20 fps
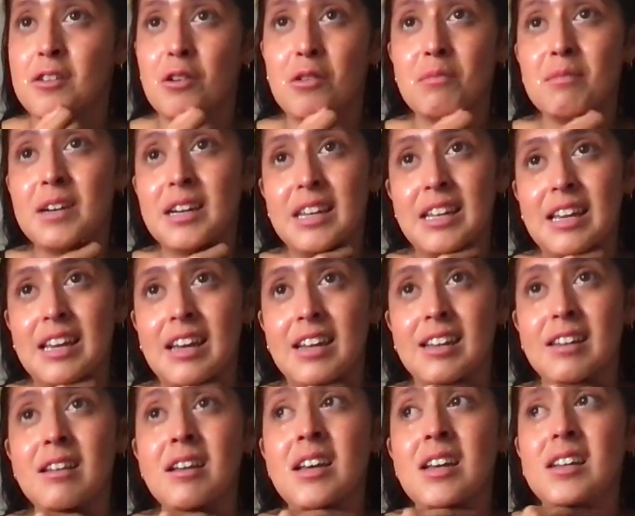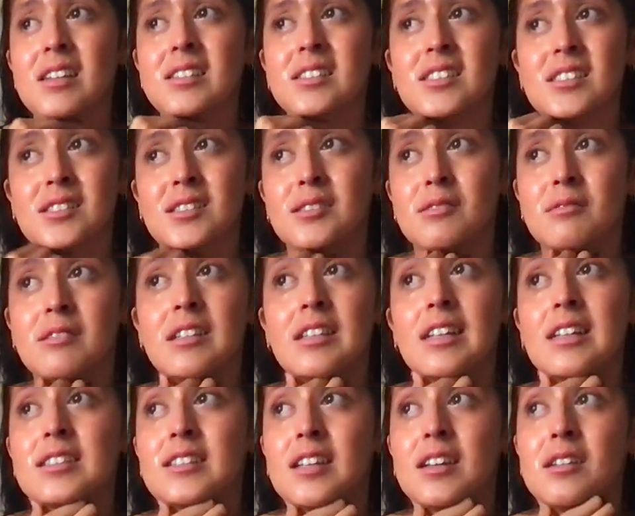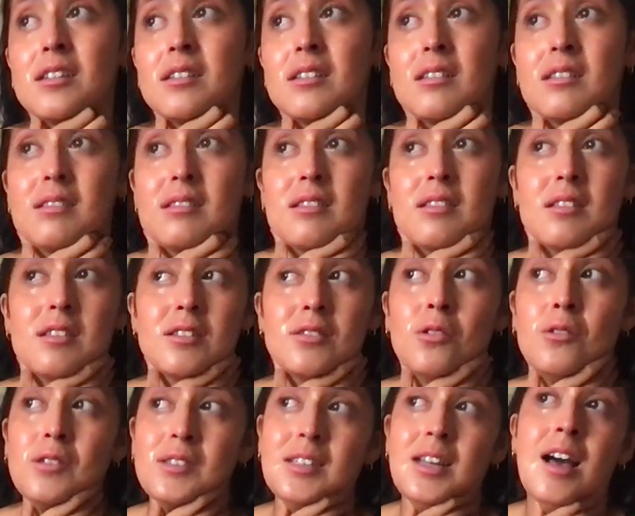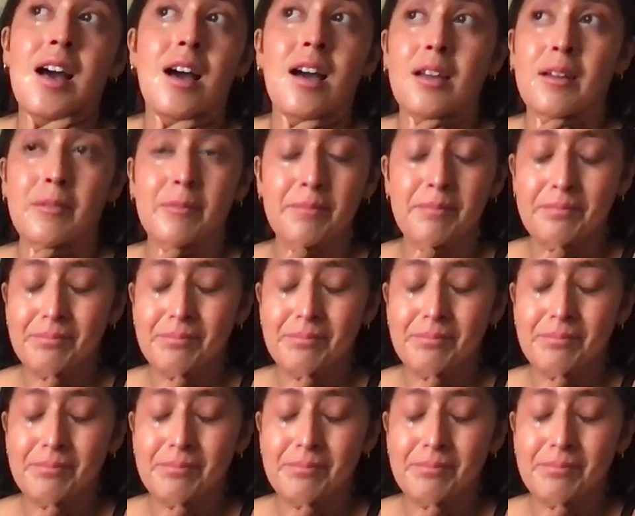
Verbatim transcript: nobody and just to realize that this whole time